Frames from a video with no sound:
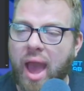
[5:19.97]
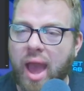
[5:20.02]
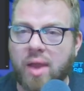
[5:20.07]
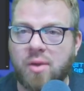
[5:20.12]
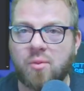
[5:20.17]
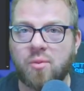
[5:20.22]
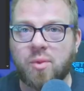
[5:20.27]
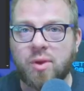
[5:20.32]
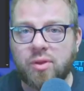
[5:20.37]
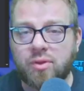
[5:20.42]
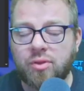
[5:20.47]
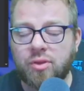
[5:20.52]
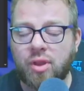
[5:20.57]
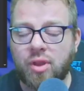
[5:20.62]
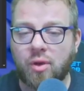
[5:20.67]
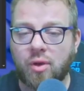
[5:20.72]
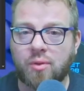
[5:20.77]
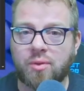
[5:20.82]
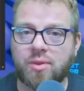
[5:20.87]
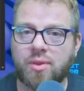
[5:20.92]
I will
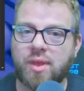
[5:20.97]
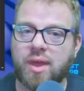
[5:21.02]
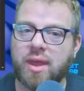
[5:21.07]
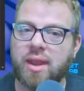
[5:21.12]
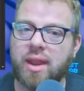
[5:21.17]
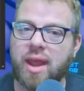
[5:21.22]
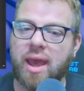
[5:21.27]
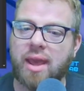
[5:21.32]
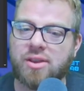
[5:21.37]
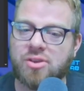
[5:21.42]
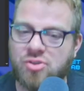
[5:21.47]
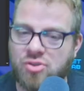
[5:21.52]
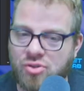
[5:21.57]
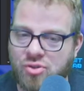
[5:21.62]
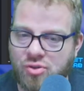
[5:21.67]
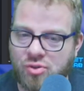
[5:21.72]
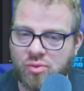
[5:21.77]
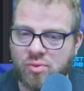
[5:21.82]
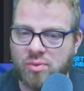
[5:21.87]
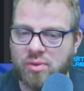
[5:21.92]
note that I
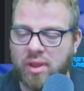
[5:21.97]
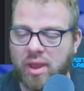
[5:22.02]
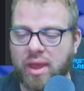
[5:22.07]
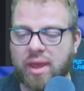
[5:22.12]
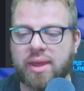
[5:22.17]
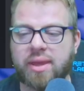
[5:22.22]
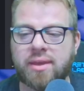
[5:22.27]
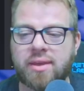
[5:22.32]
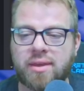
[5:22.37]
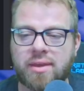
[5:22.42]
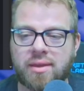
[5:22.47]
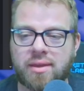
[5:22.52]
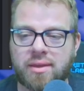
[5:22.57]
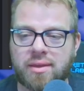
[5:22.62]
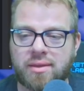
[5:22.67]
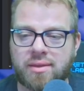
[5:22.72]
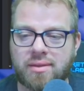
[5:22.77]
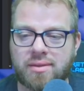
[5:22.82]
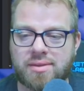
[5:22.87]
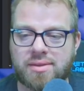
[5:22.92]
do like
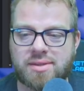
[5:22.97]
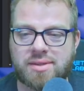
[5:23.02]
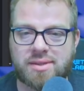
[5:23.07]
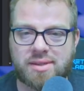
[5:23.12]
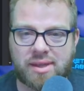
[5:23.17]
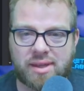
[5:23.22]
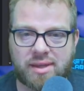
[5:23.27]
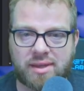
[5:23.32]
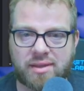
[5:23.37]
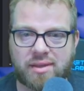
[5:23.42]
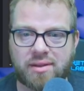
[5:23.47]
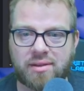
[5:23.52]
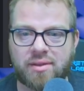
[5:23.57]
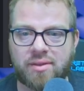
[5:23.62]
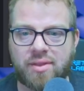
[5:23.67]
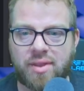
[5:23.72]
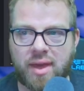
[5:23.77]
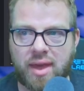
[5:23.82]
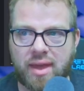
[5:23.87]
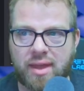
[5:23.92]

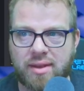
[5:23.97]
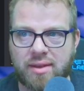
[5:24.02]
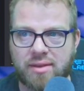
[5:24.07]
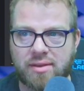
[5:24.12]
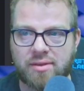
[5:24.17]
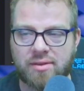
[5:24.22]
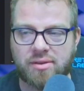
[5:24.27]
seeing that